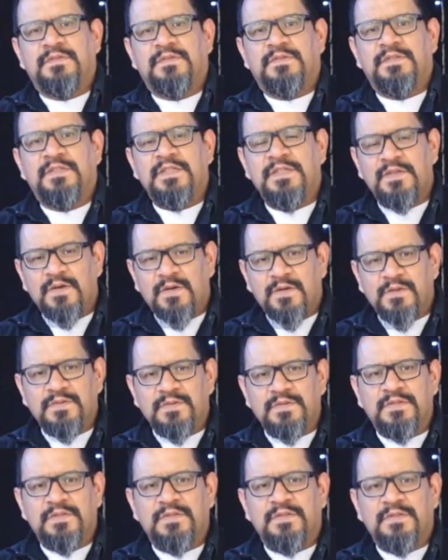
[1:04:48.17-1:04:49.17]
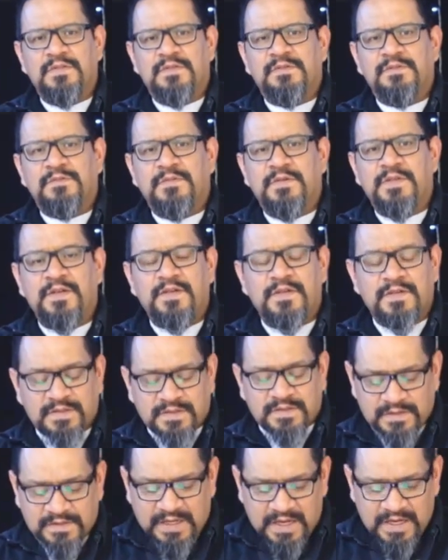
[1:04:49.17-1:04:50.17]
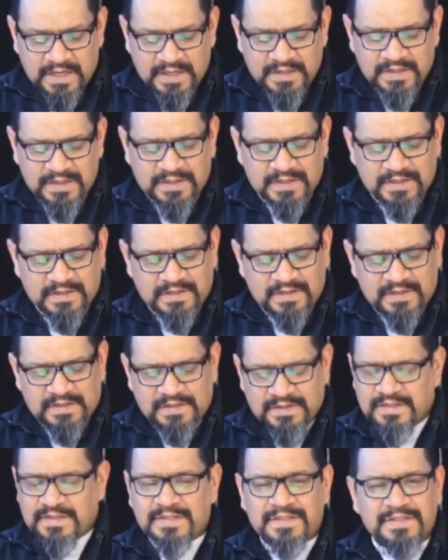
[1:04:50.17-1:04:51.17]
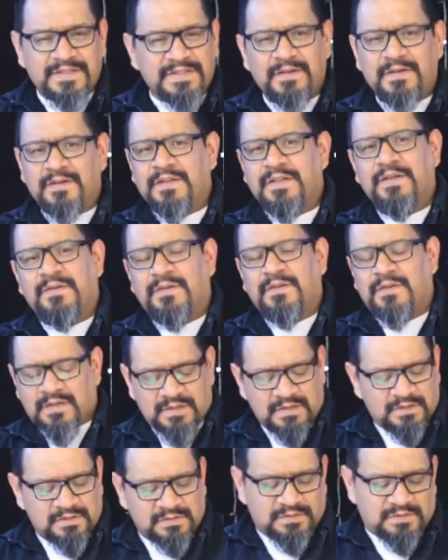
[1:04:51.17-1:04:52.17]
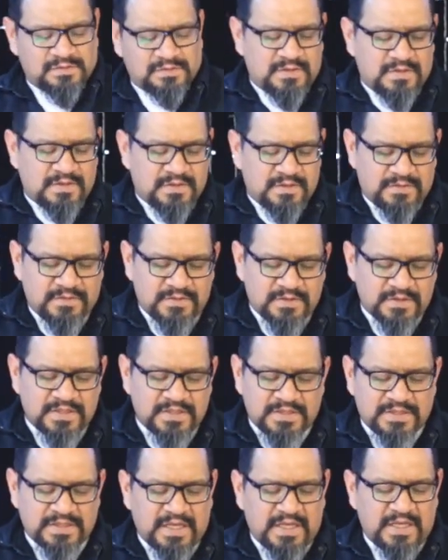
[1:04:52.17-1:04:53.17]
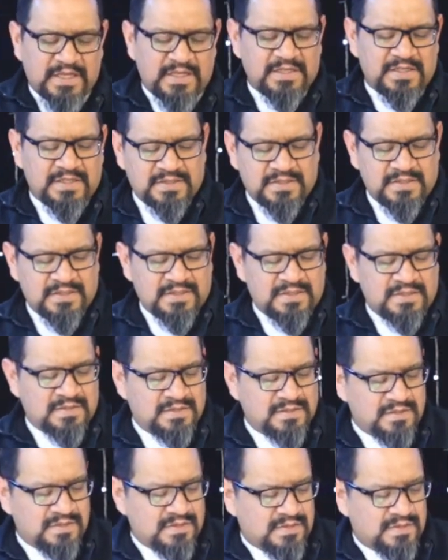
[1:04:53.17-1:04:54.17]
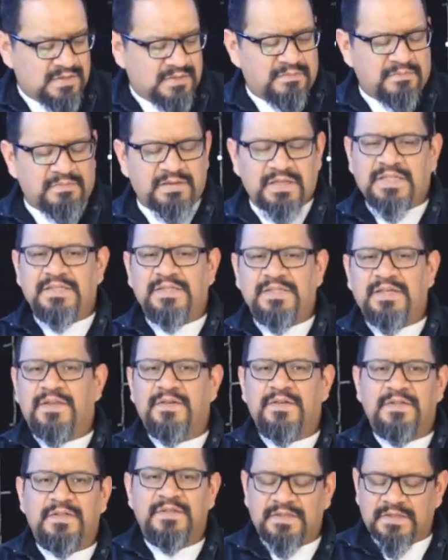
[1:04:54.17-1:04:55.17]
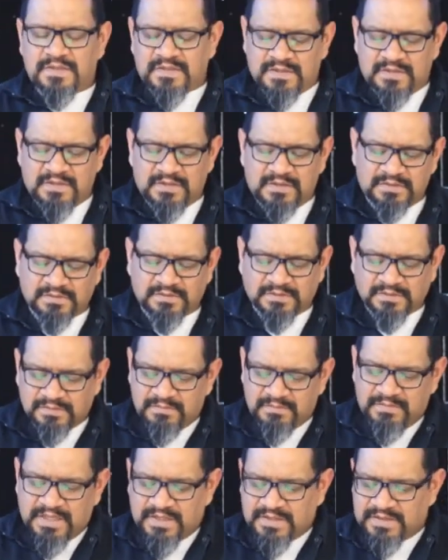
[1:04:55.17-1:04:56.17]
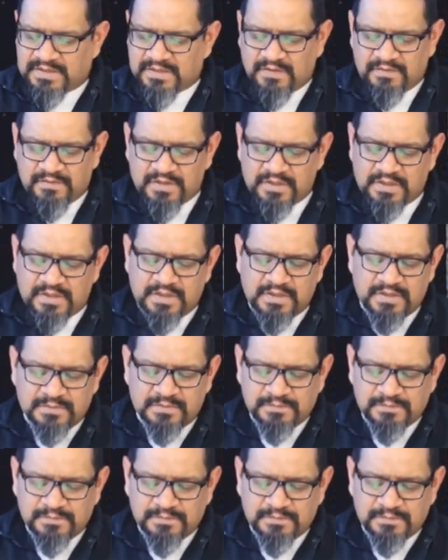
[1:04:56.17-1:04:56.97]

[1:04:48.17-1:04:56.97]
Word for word: He knows whether you're saying it sincerely or if you're just saying it to please others, to make yourself look good.